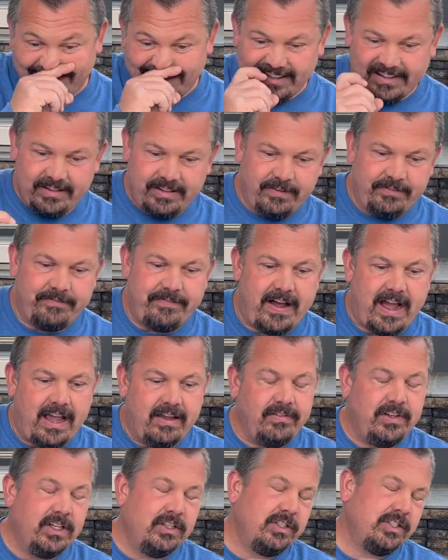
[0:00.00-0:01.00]
the 5
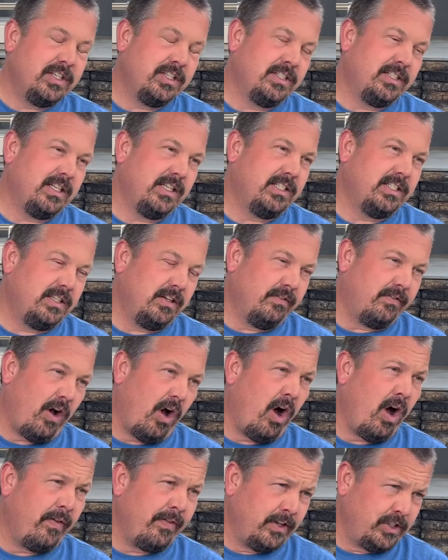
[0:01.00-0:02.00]
years consists of
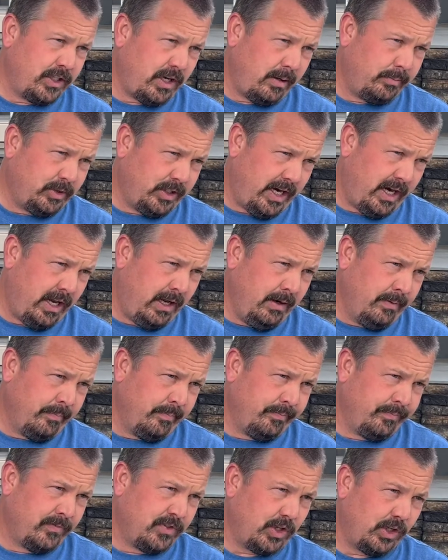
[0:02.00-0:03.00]
on-the-job training.
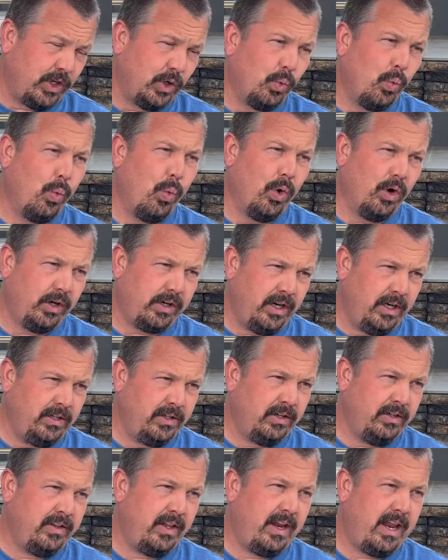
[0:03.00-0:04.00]
So you're working
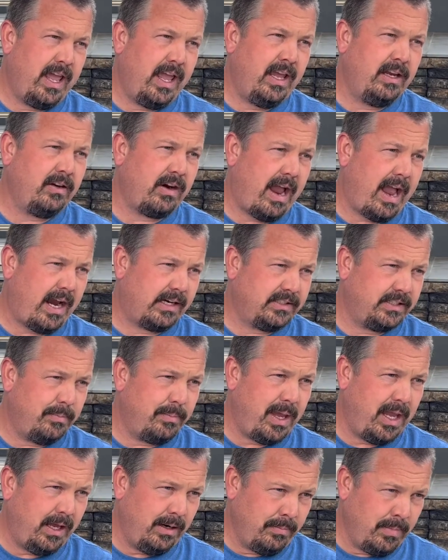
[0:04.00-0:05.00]
during the day and you're actually
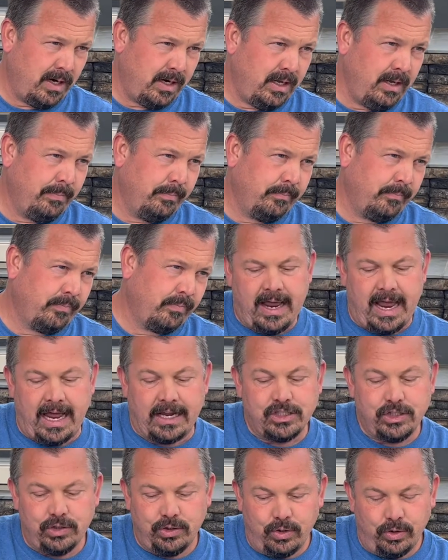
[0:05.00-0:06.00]
making money.
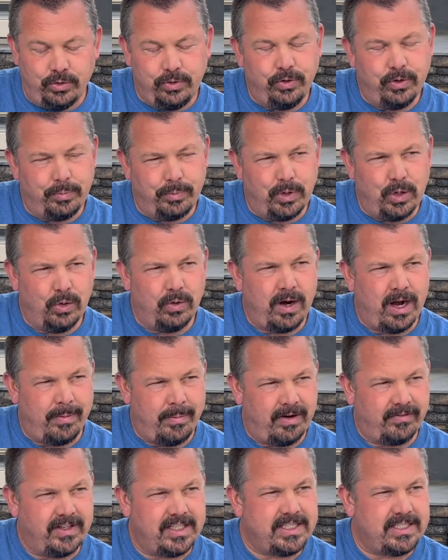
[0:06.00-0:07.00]
As you go through the program
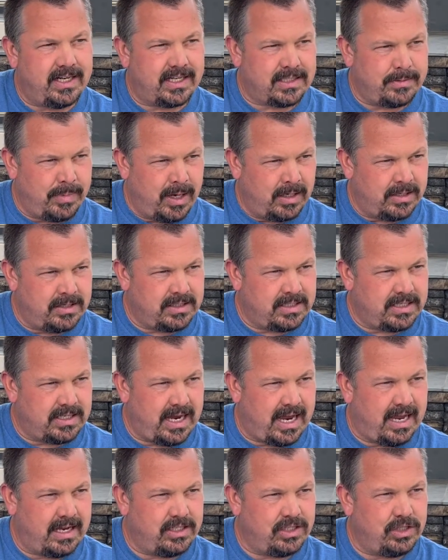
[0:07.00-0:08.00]
every 6 months,
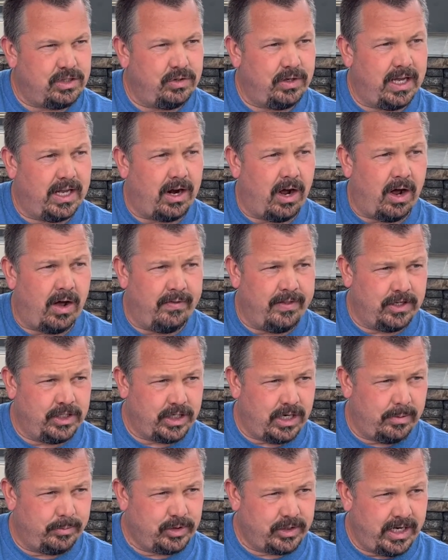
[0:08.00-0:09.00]
as you get
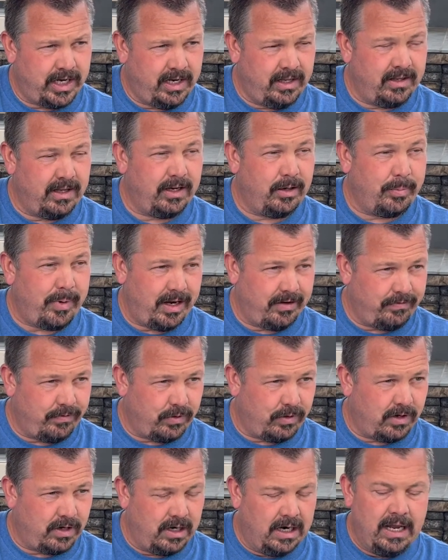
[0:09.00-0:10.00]
on-the-job training that you're paid
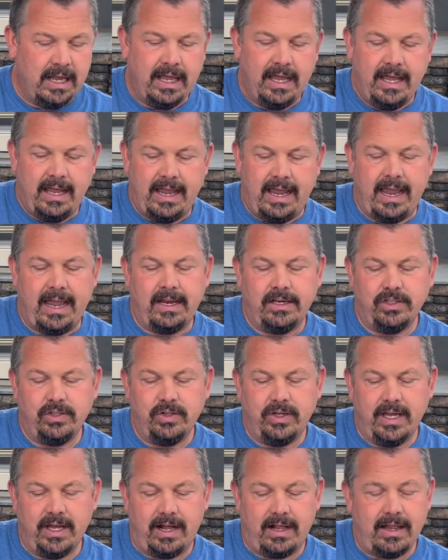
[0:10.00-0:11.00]
for, and you
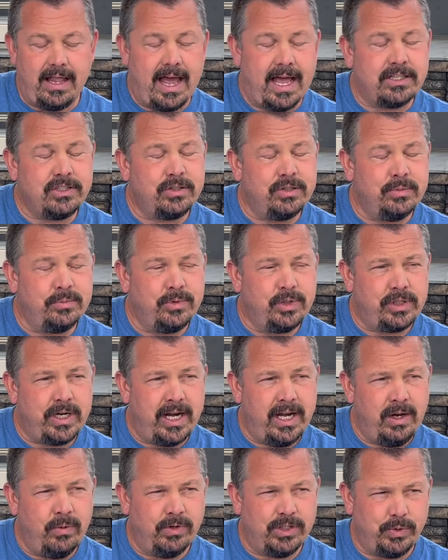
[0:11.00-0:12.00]
get classroom
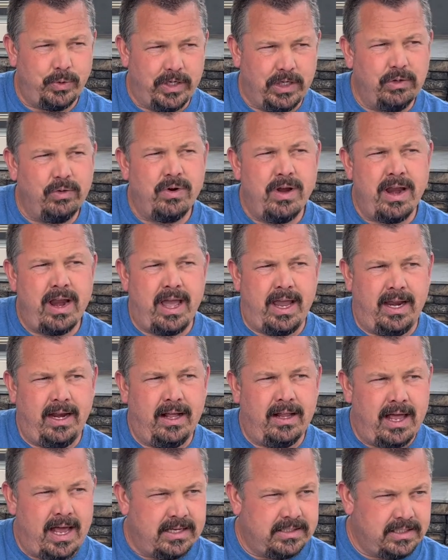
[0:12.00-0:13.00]
training, which we do night
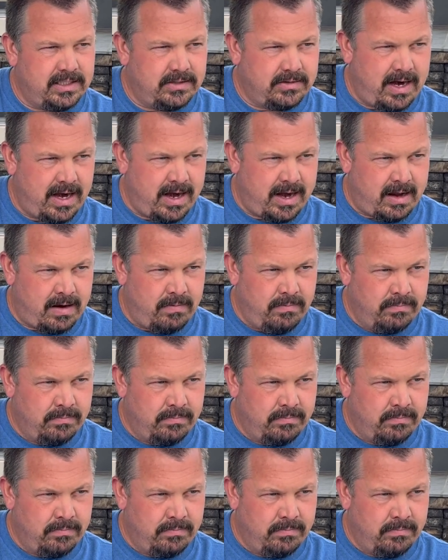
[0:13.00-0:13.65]
classes right now.